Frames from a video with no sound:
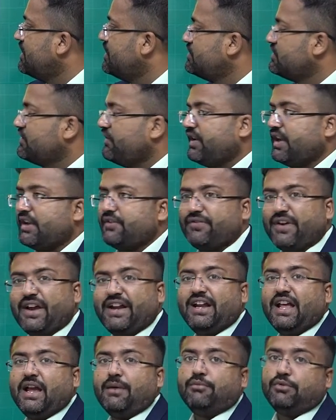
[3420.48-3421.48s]
So we can
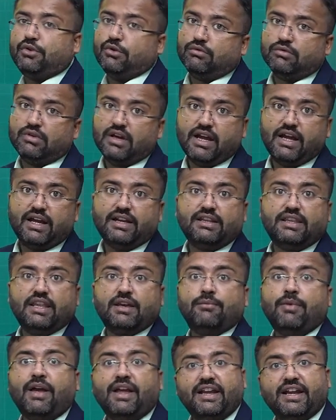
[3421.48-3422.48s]
find M2 and
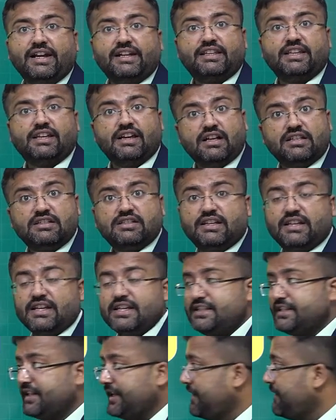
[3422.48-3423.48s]
thereby get the answer
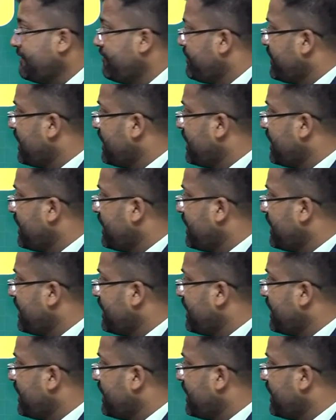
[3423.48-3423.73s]
easily,